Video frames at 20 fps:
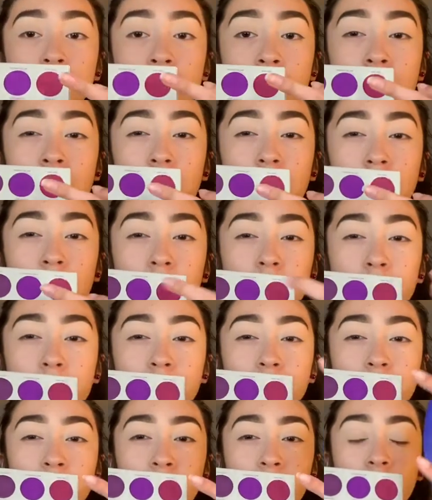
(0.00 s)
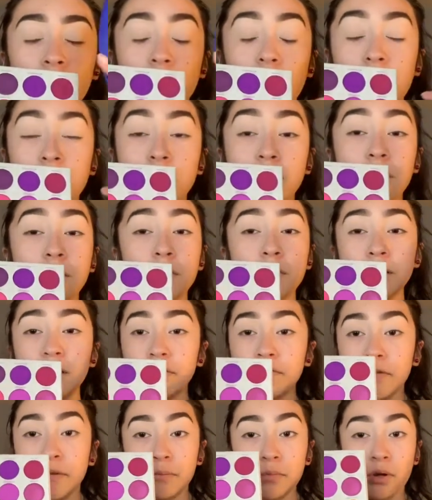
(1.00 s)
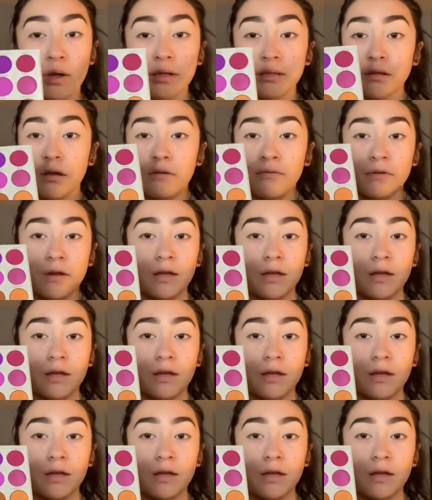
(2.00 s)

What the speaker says: that I didn't mean to flip you guys off,